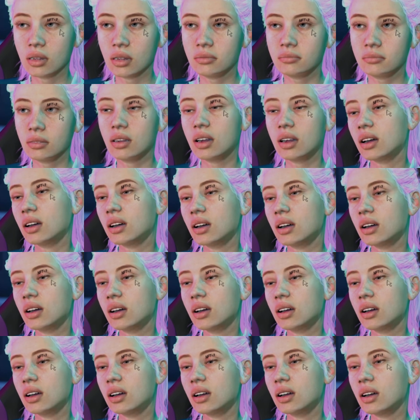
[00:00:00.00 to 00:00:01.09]
Well,
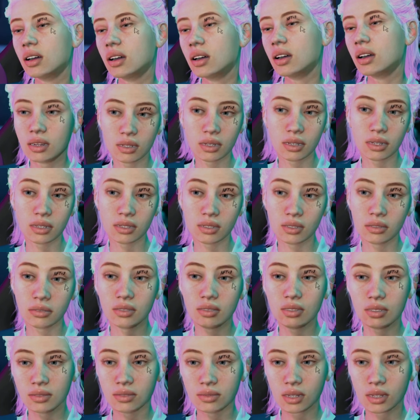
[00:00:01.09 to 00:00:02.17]
anyway, this is so
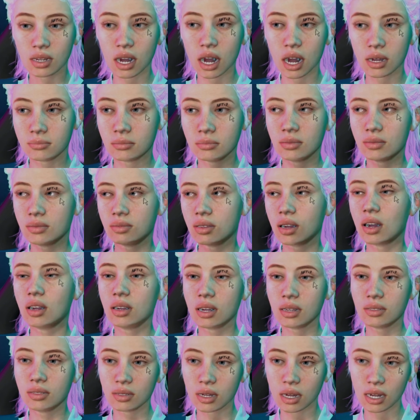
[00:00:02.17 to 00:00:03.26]
frustrating. I'm gonna
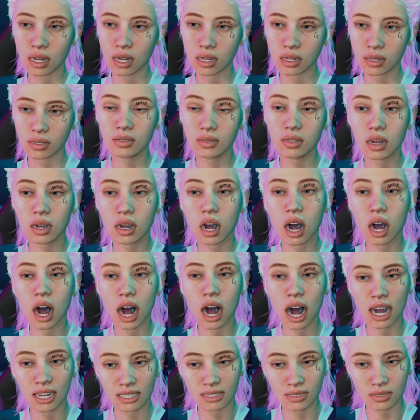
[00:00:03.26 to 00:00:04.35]
cut it right now.
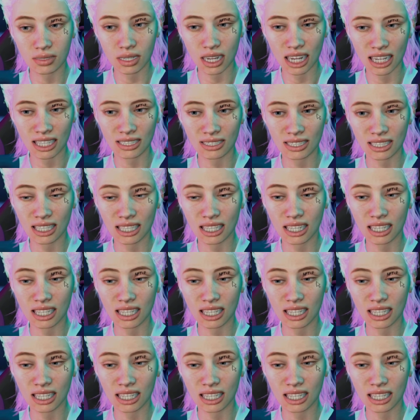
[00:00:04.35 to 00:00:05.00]
I tried.